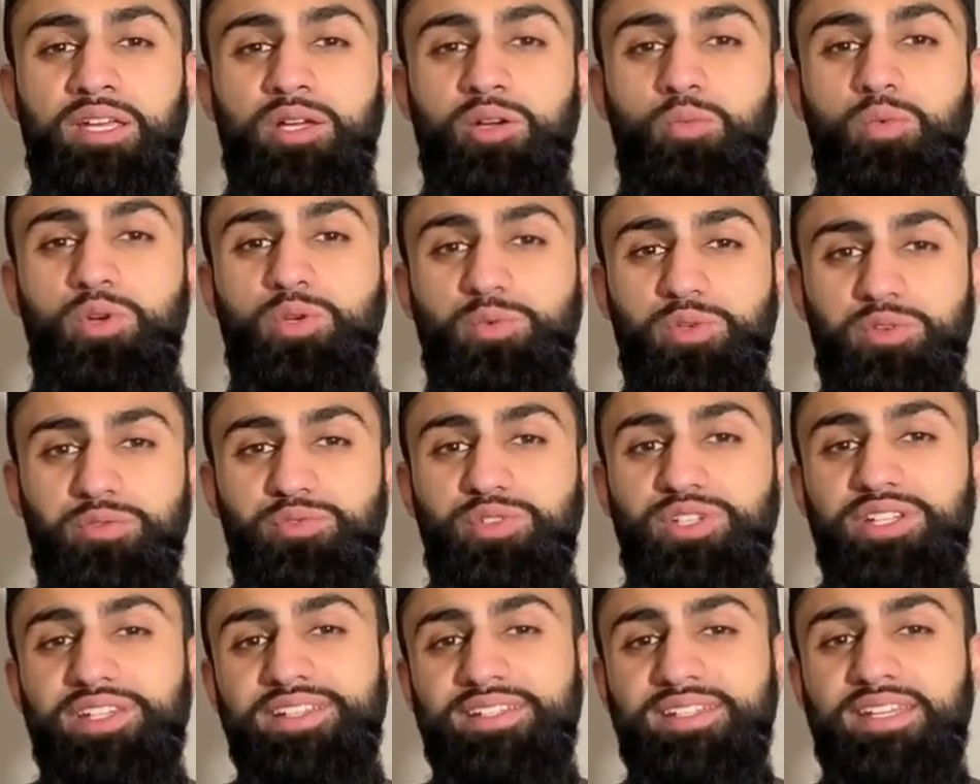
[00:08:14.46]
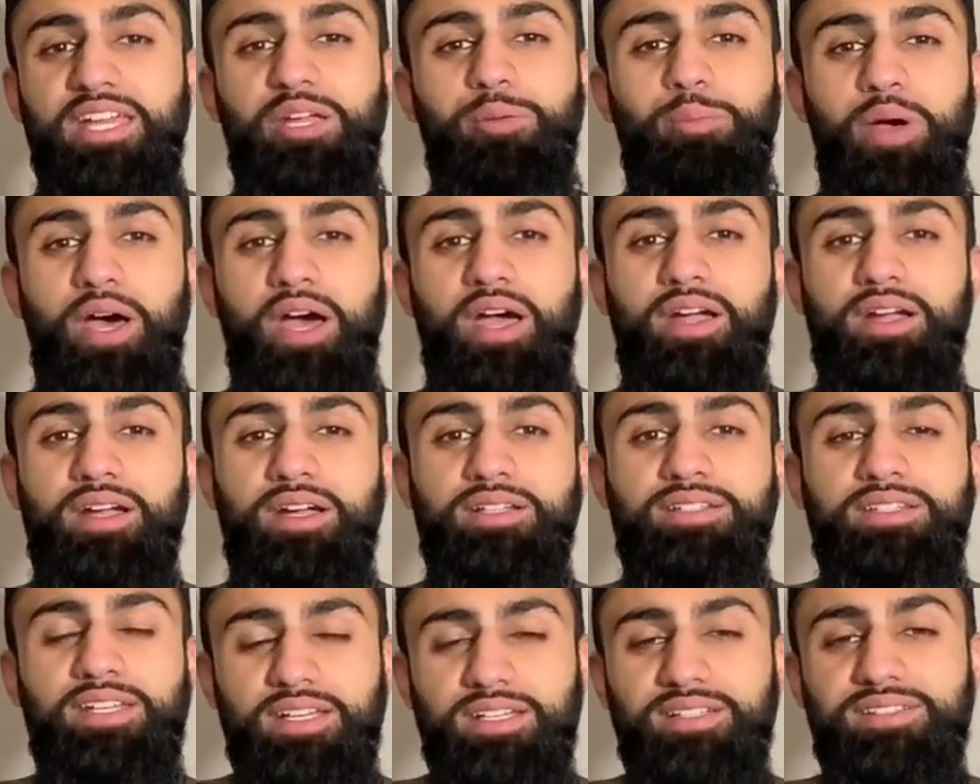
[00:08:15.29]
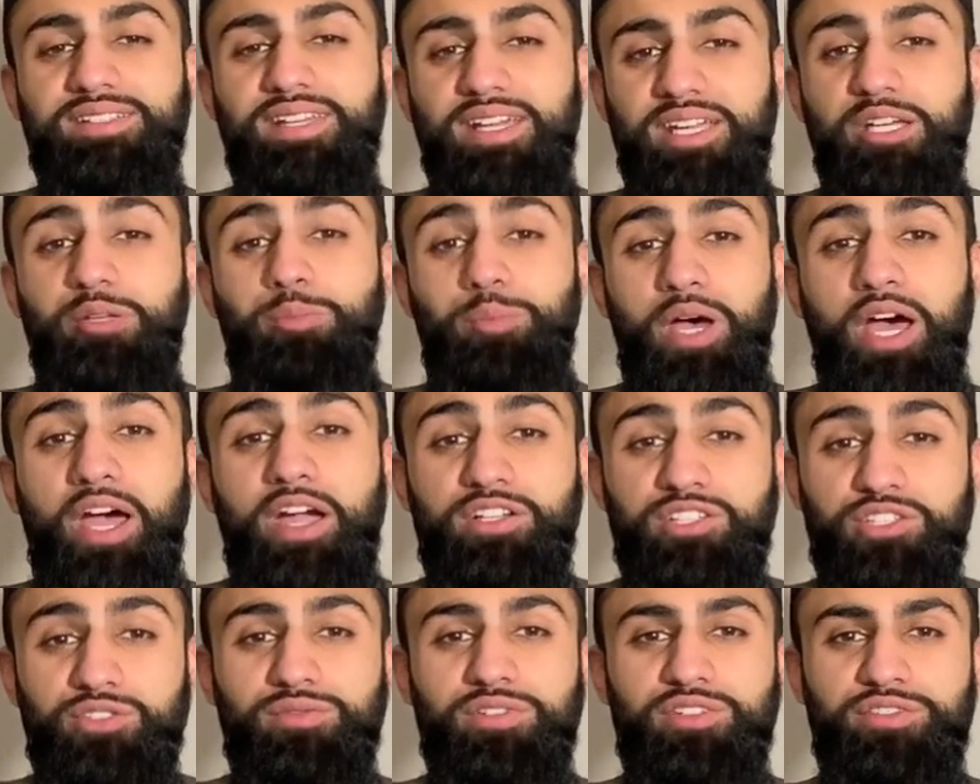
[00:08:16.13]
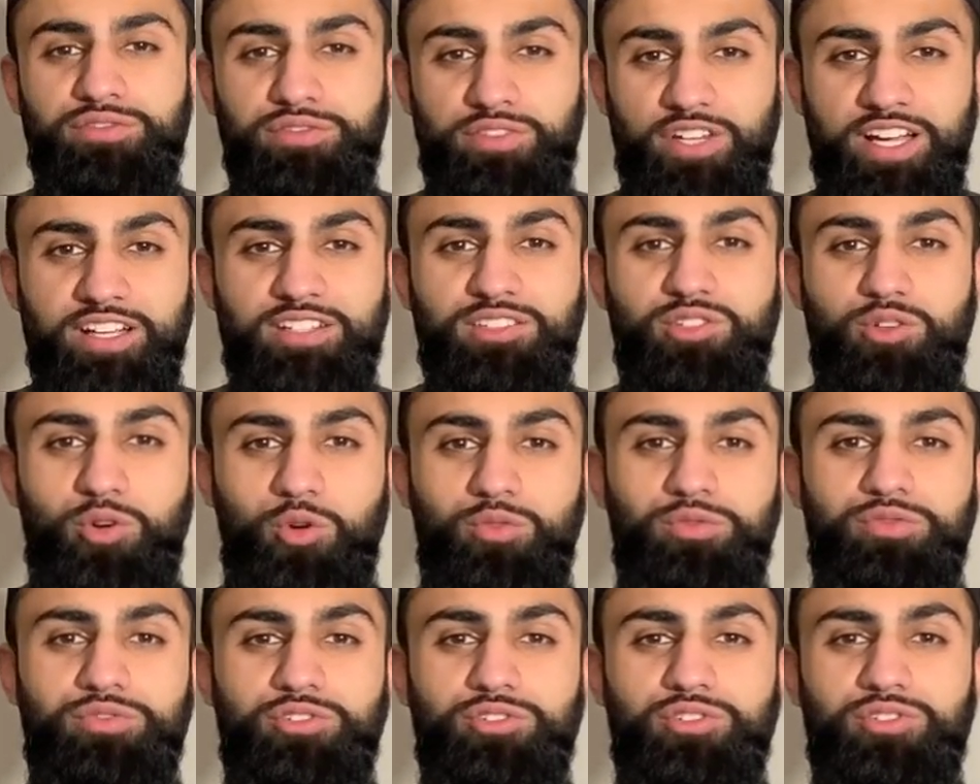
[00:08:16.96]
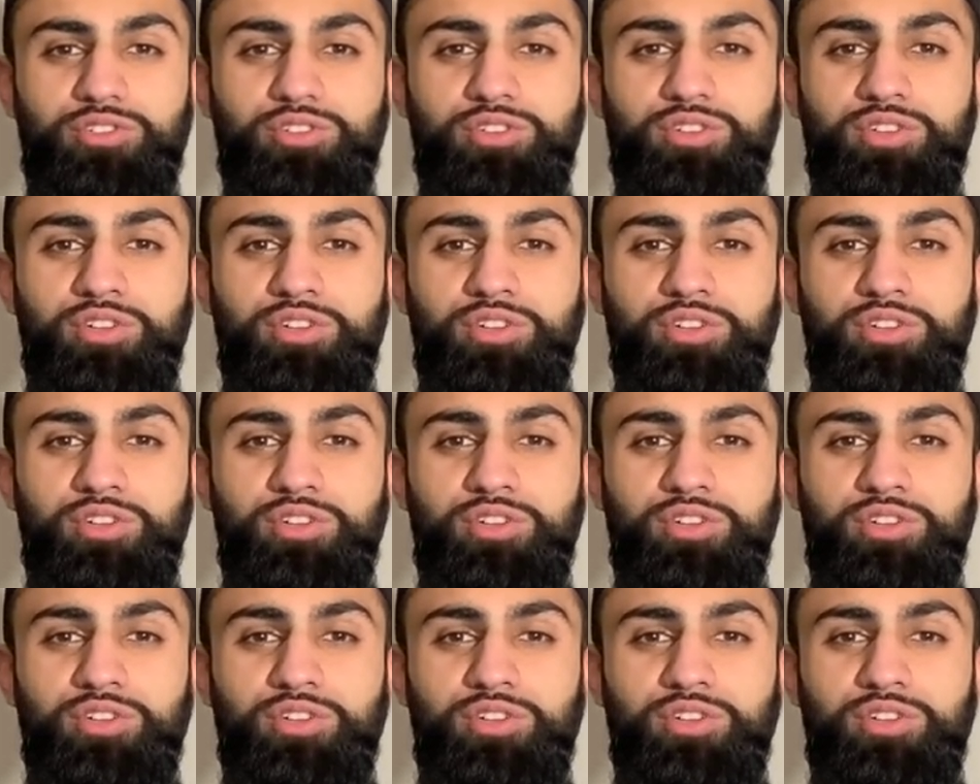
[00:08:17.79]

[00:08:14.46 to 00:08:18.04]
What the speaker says: When we really take a second back to reflect over